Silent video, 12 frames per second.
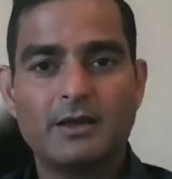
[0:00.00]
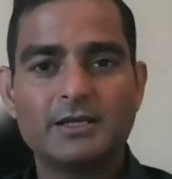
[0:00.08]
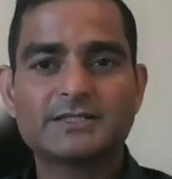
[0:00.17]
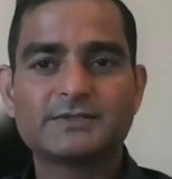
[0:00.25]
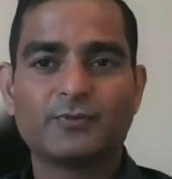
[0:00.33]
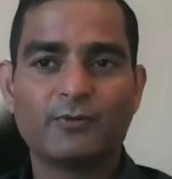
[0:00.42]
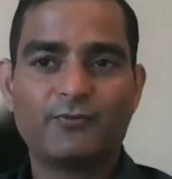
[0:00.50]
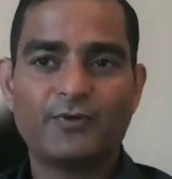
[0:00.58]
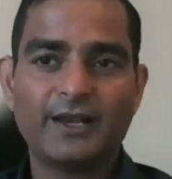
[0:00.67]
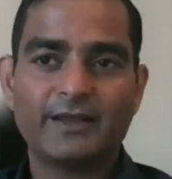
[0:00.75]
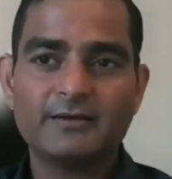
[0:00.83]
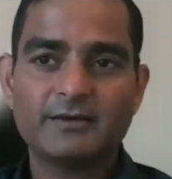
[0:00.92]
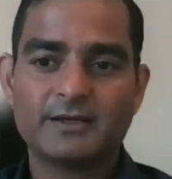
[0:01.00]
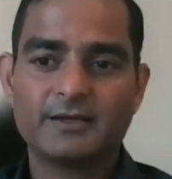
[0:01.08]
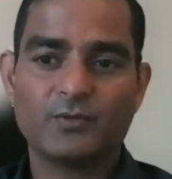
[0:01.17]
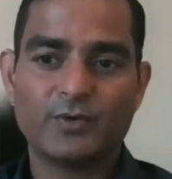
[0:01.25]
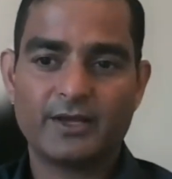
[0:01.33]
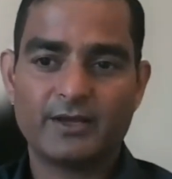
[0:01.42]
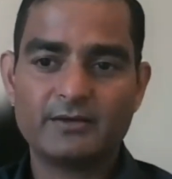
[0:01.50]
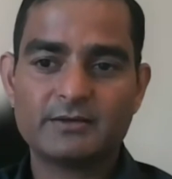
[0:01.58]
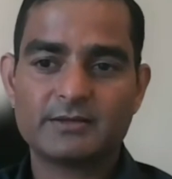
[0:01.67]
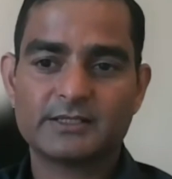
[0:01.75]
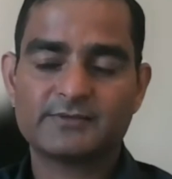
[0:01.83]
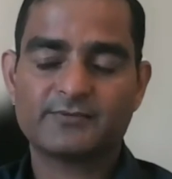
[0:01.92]
It's fulfilling in a way.
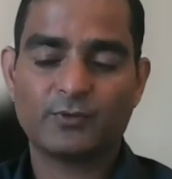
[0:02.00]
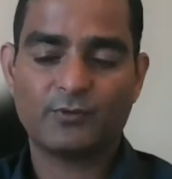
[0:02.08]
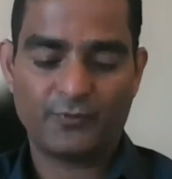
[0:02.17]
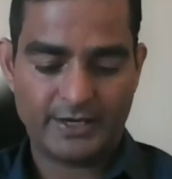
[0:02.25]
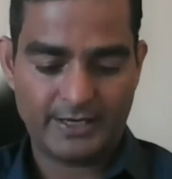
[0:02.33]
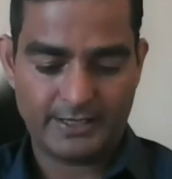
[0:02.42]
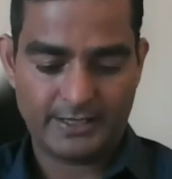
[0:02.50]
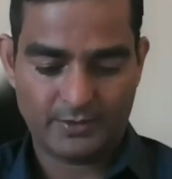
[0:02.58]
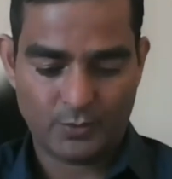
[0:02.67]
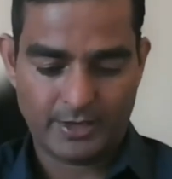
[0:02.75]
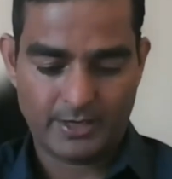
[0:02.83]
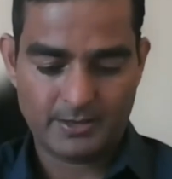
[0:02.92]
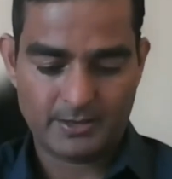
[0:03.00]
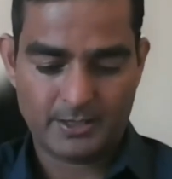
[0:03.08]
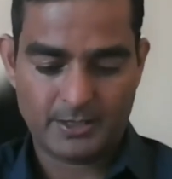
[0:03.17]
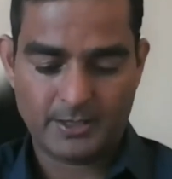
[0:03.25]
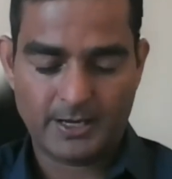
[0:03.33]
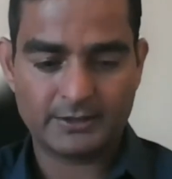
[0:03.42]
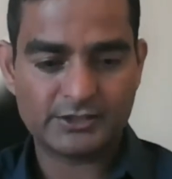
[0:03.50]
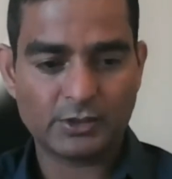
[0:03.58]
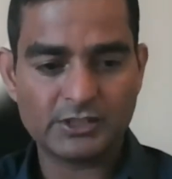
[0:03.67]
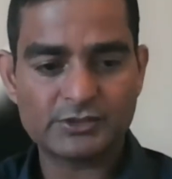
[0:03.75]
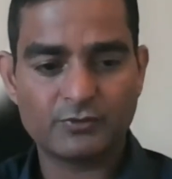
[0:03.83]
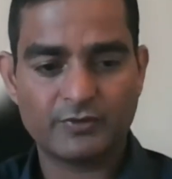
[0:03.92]
It's fulfilling in a way. And it's
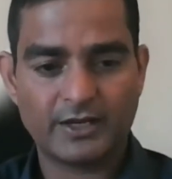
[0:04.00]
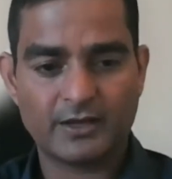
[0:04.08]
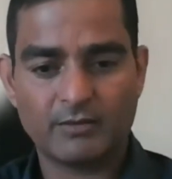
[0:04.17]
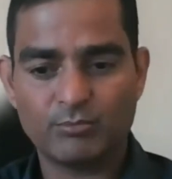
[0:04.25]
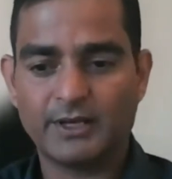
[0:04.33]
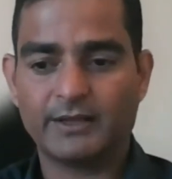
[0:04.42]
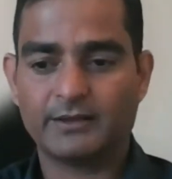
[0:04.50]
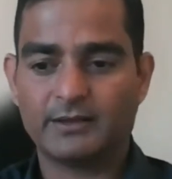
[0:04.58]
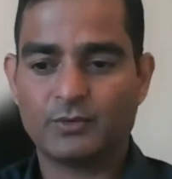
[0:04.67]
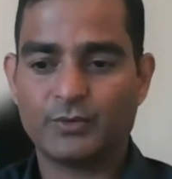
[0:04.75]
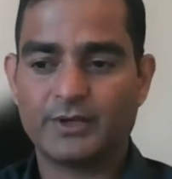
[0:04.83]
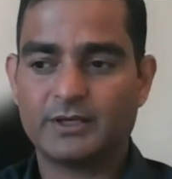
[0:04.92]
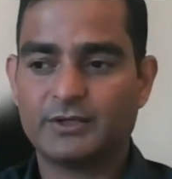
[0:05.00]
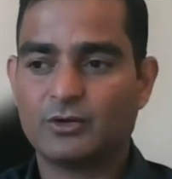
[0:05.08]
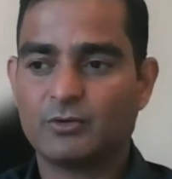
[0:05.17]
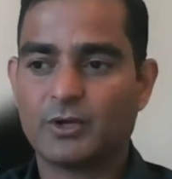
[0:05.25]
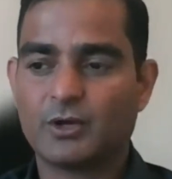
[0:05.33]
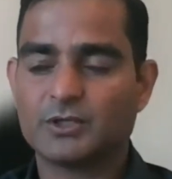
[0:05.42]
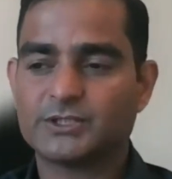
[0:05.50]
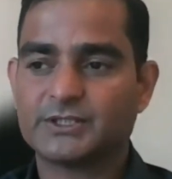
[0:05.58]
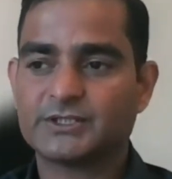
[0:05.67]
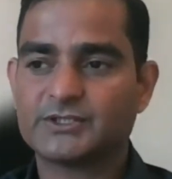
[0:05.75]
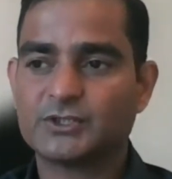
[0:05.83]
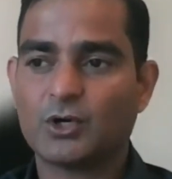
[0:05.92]
also very humbling in a way, you know, because
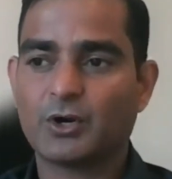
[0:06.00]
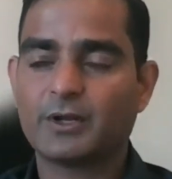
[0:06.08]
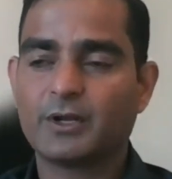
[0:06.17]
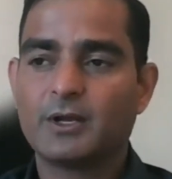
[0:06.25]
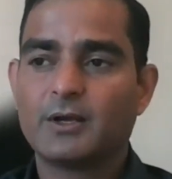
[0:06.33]
it's not